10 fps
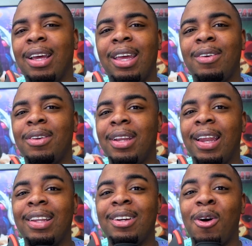I ain't gonna lie,
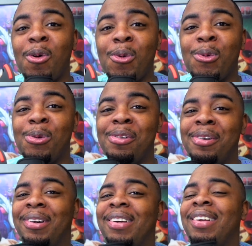they look old.
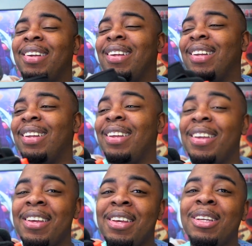
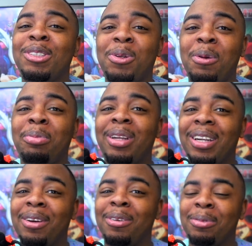Jordan put it
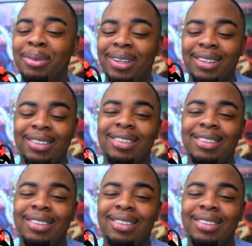on them, bruh.